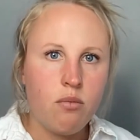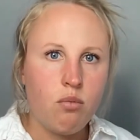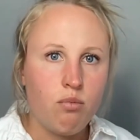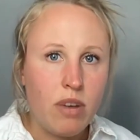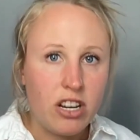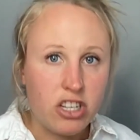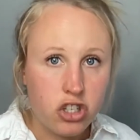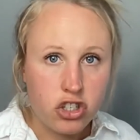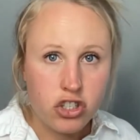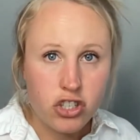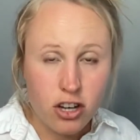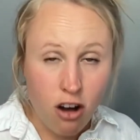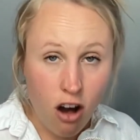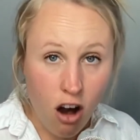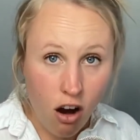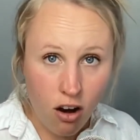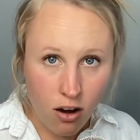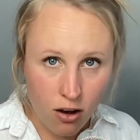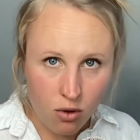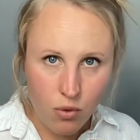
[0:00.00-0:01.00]
Measures your
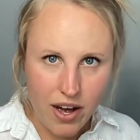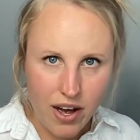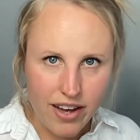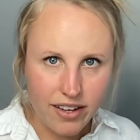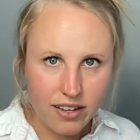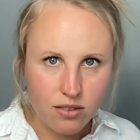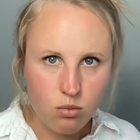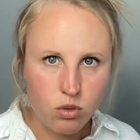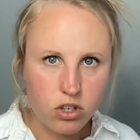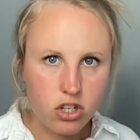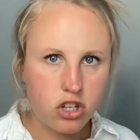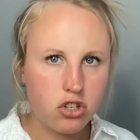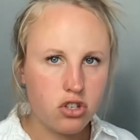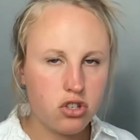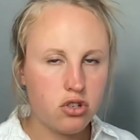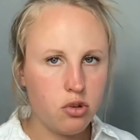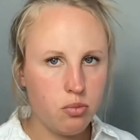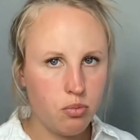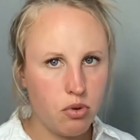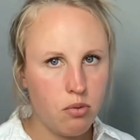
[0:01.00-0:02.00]
heart rate, which is
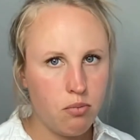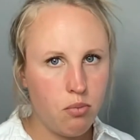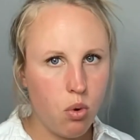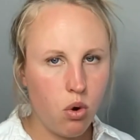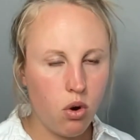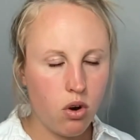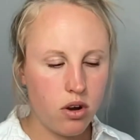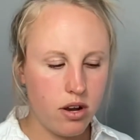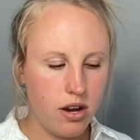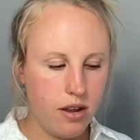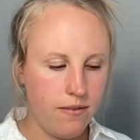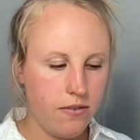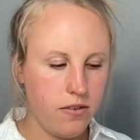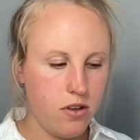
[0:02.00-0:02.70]
super important if